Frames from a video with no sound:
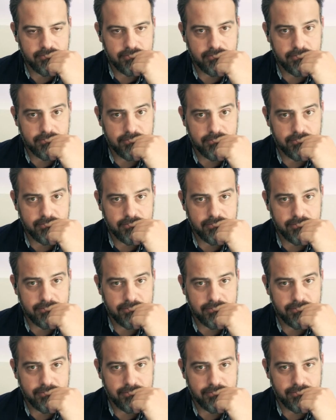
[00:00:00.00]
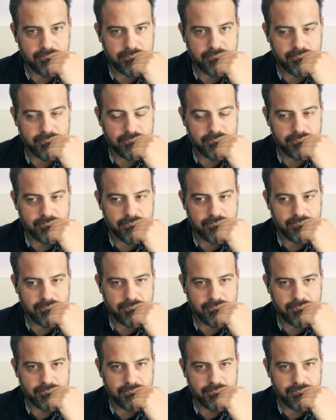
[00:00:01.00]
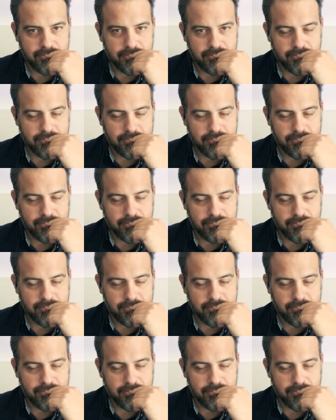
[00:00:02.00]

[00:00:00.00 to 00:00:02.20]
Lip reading: No words are spoken by the person on screen.